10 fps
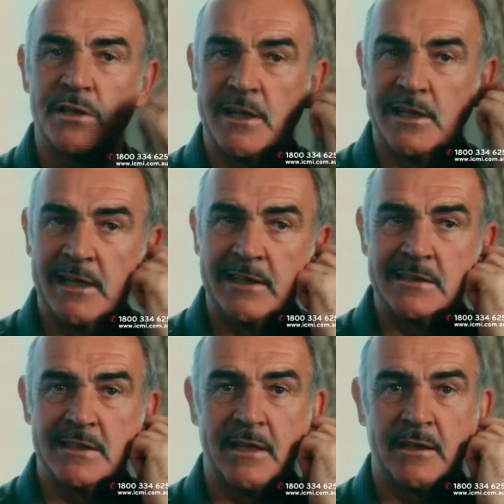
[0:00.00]
and I can't
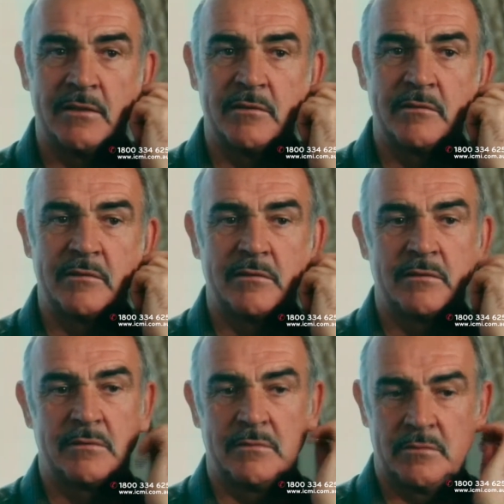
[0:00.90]
stand
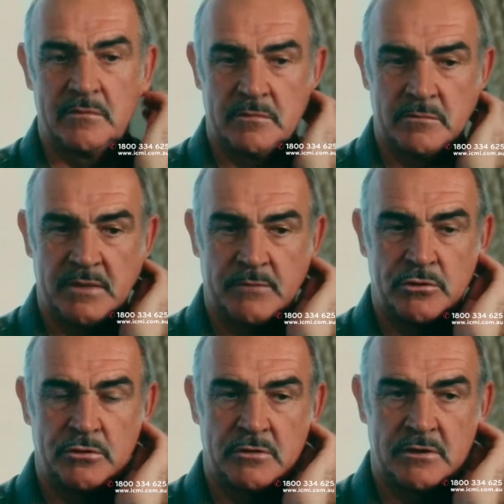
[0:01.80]
people
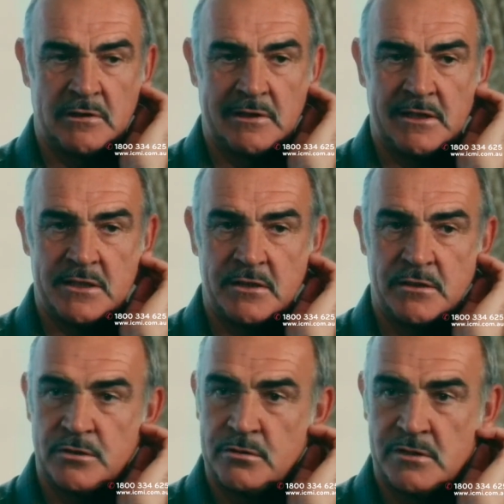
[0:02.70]
who are less than
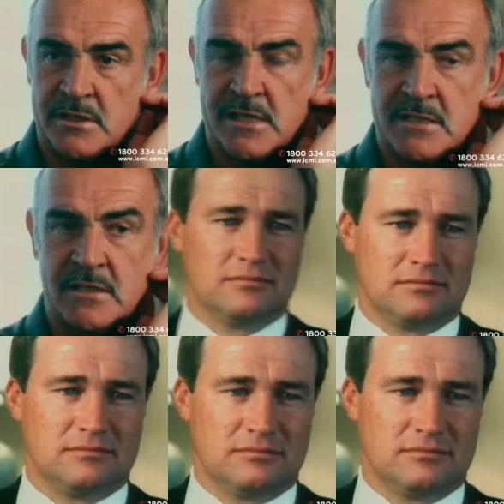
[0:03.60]
enthusiastic.